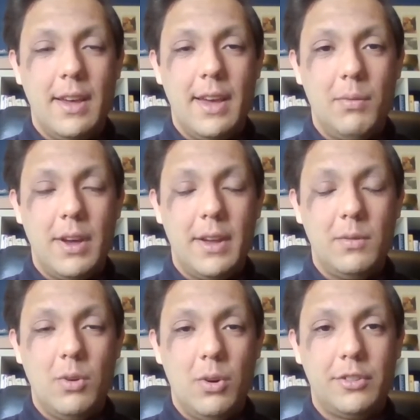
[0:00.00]

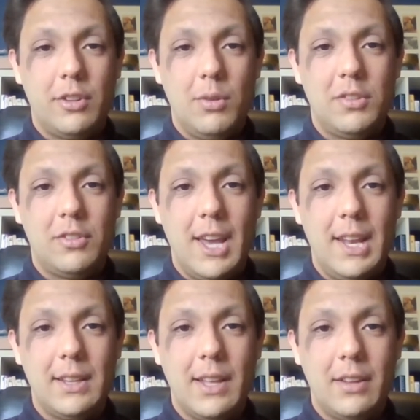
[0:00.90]
and also
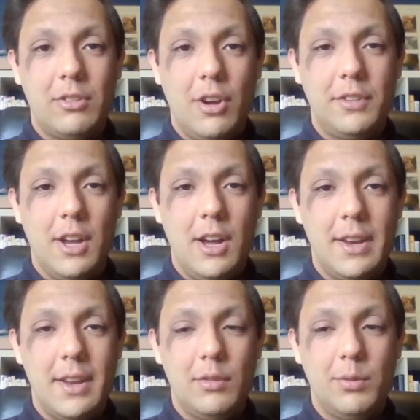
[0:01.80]
retaining that soft
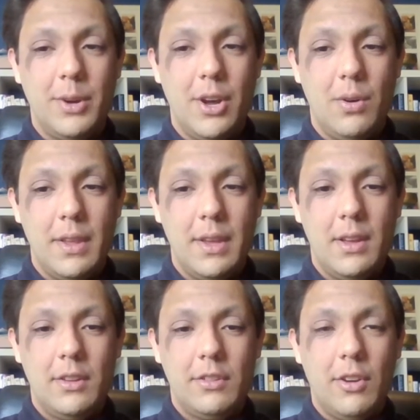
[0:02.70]
heart as well.
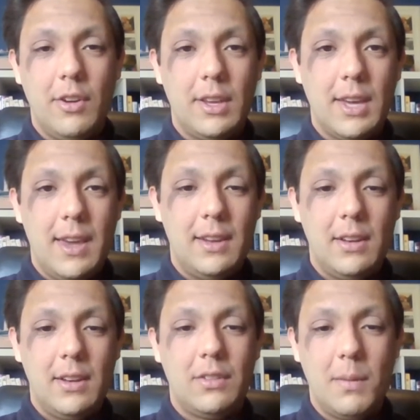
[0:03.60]
So again,
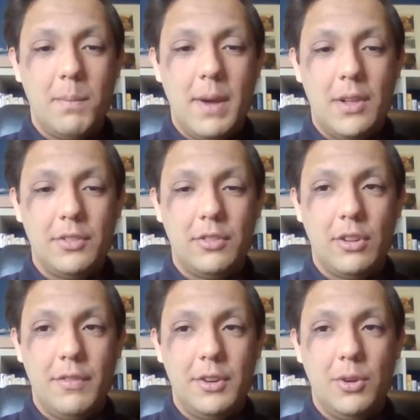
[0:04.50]
it's the balance
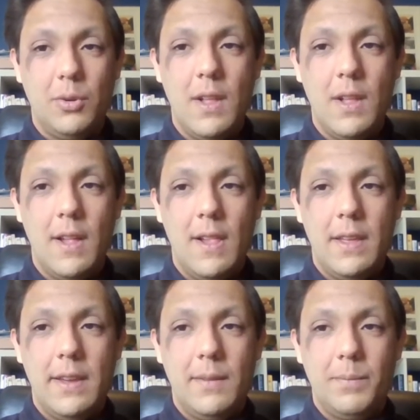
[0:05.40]
of it all.
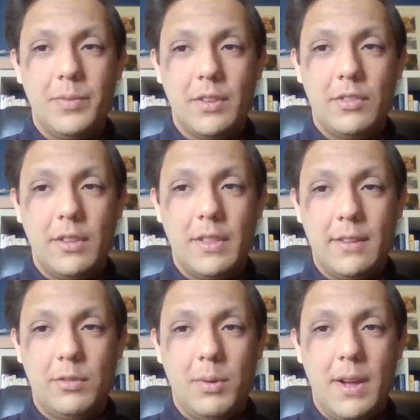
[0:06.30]
So
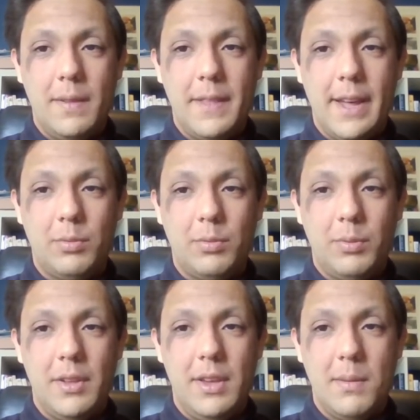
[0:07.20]
that's
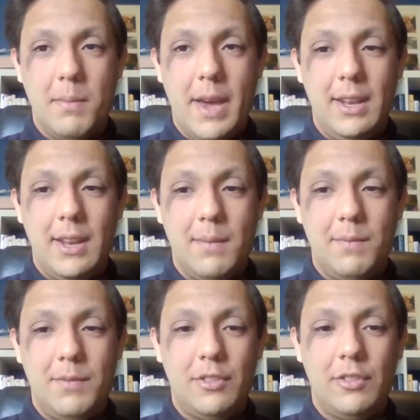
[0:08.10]
really the main
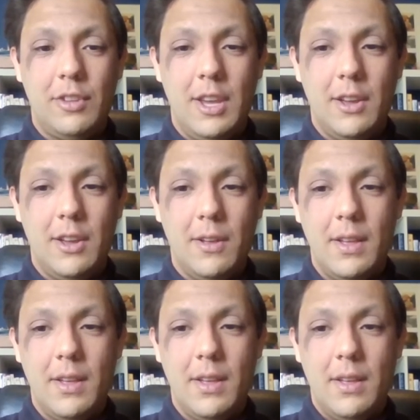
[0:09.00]
emphasis here,
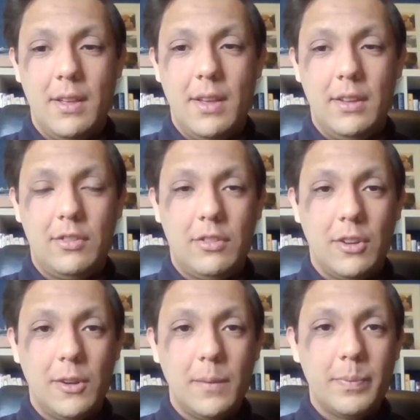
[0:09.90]
is
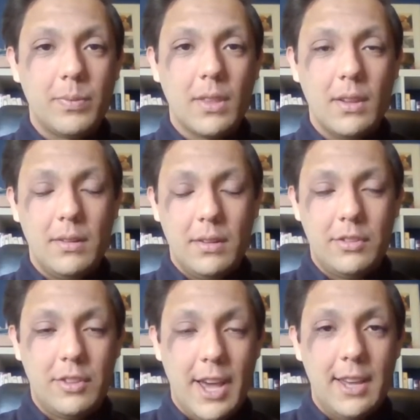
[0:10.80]
to
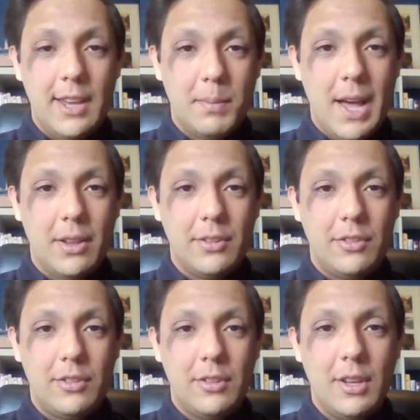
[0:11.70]
stay in
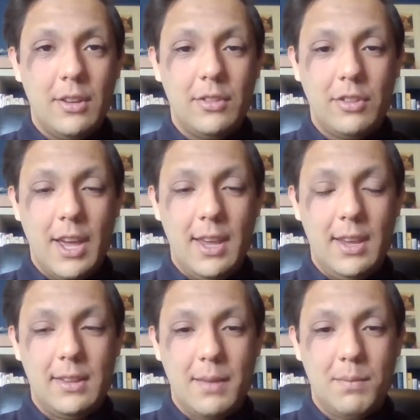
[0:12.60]
balance, stay
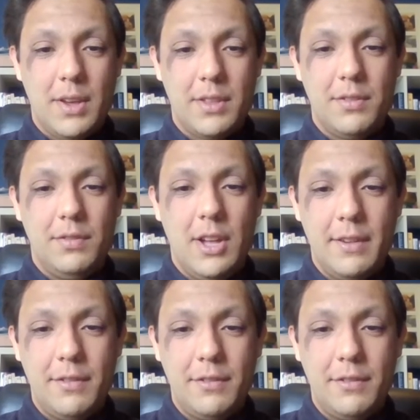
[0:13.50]
in that breath of life.